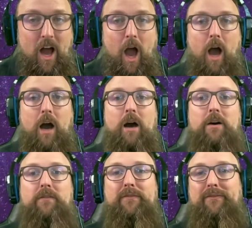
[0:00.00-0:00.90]

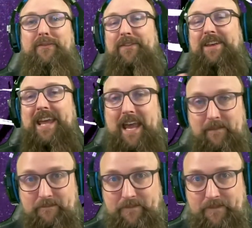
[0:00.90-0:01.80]
of the
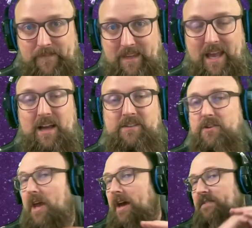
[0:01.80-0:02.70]
game. Yeah,
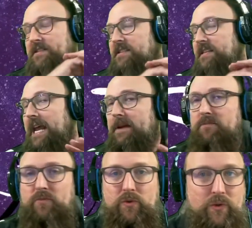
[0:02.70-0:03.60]
so you have the
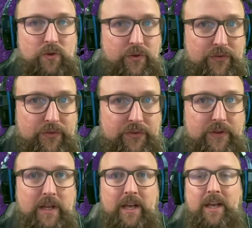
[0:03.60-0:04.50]
same rules,
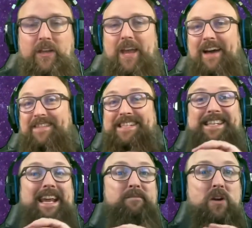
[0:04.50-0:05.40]
you have the
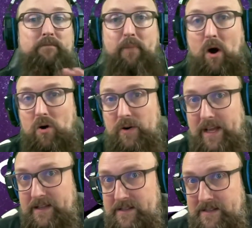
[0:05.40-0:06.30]
same
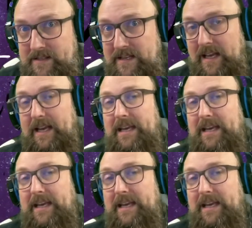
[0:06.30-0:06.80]
components.